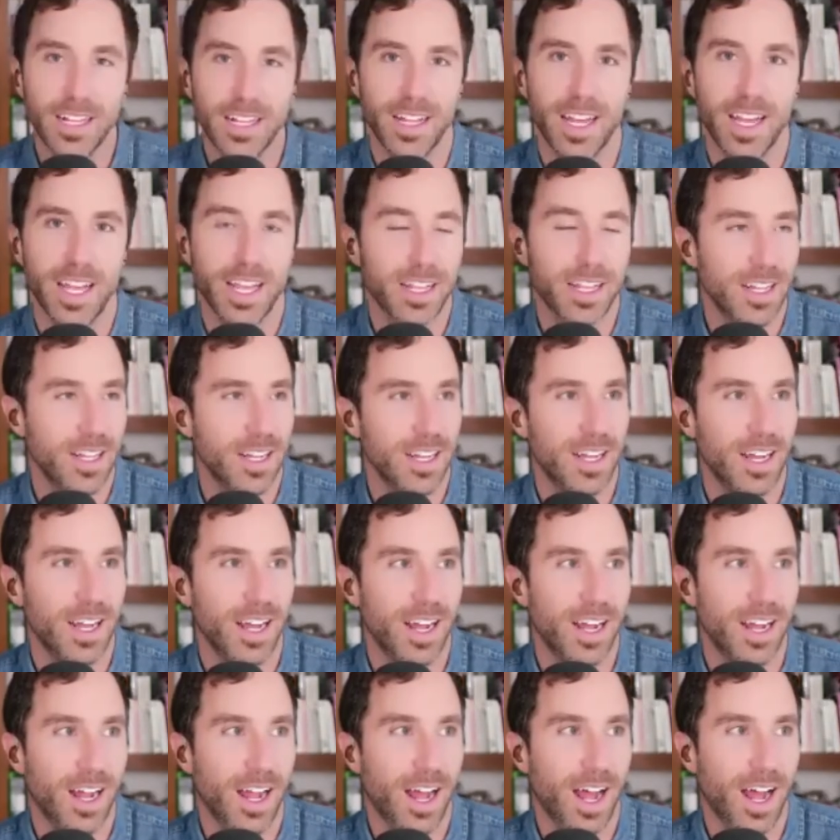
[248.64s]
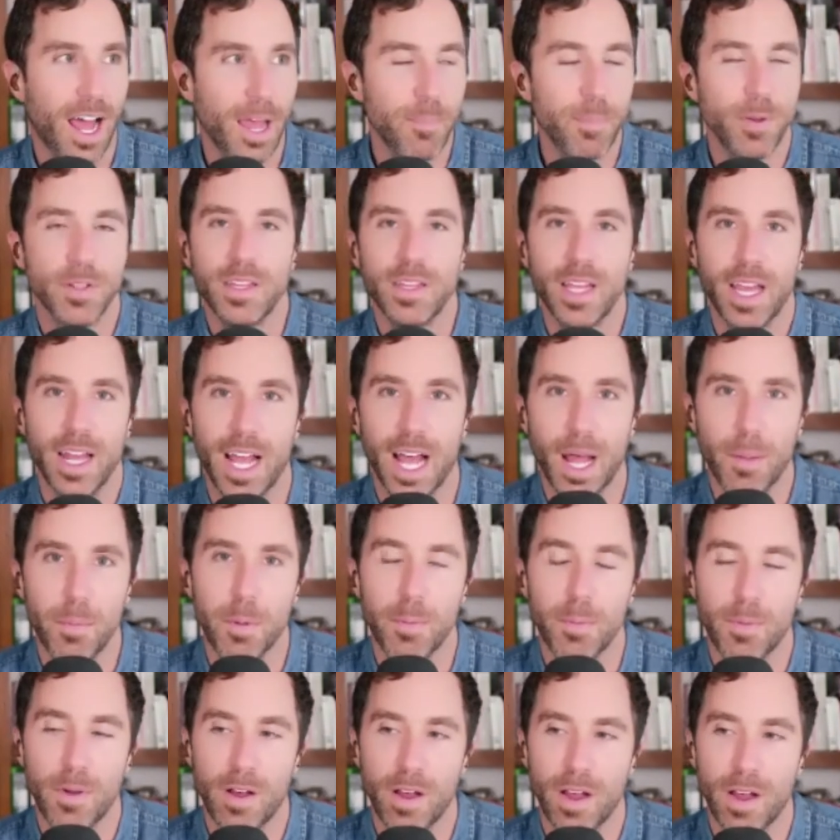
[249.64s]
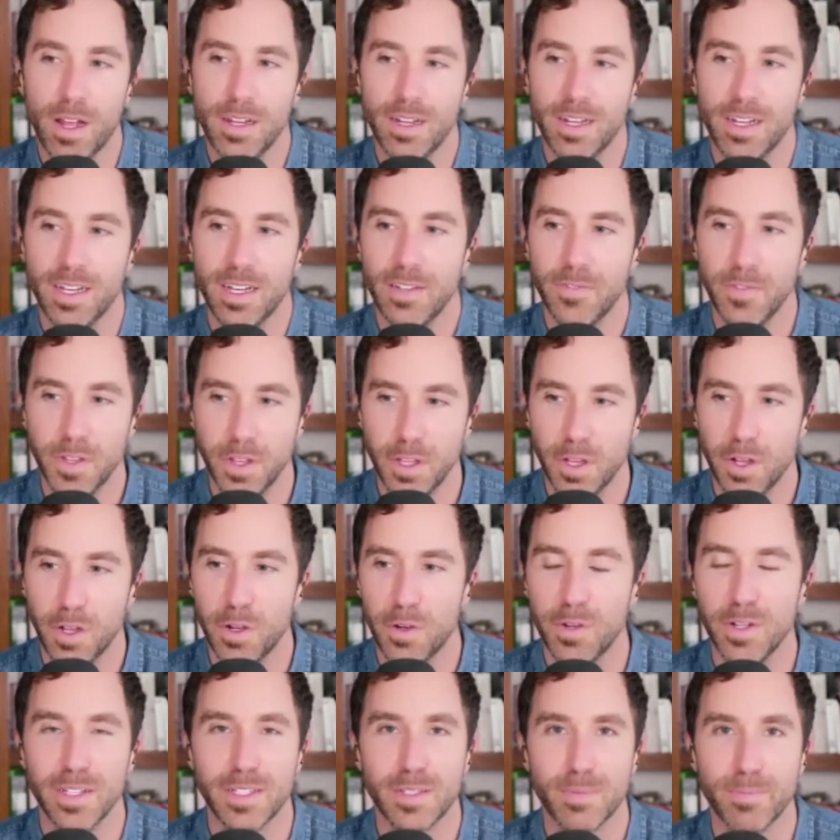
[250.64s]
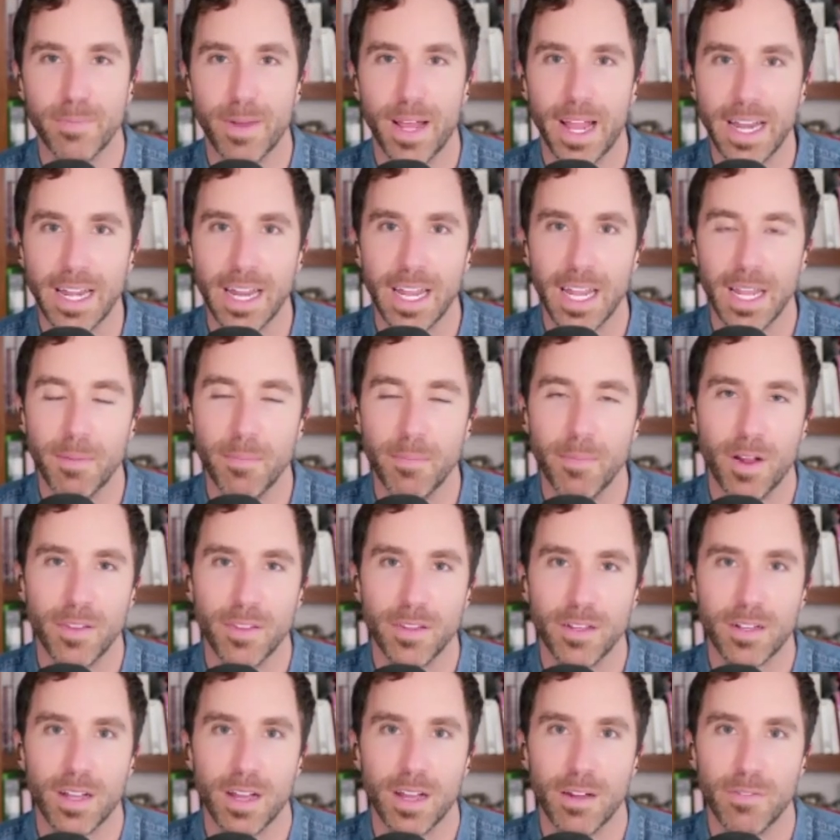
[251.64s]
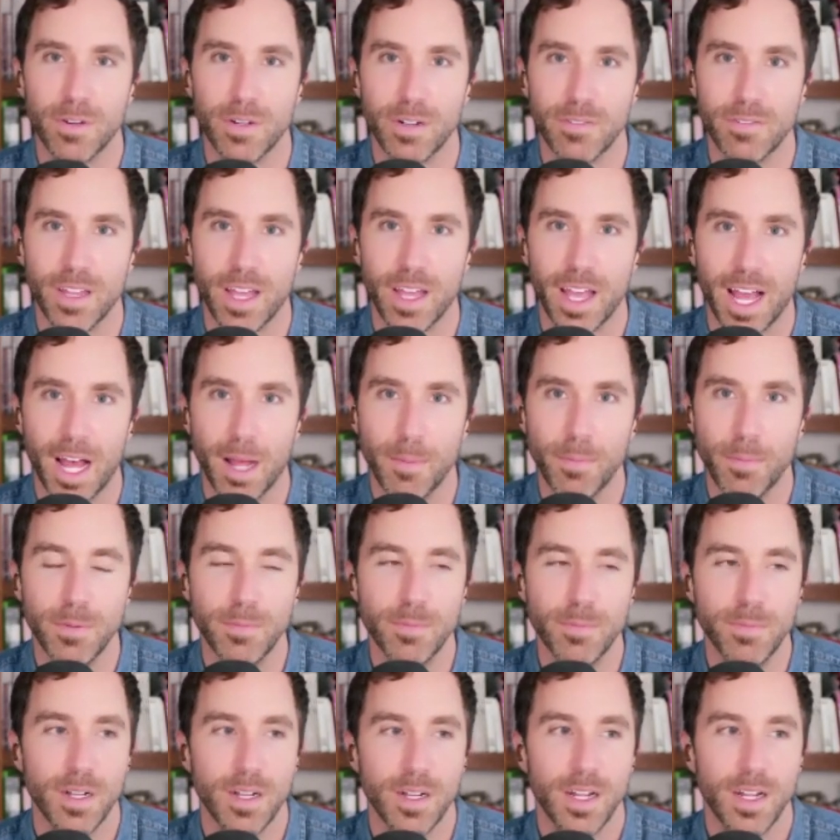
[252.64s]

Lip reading: like, I put that album on, and even though it's my name on the cover of the album,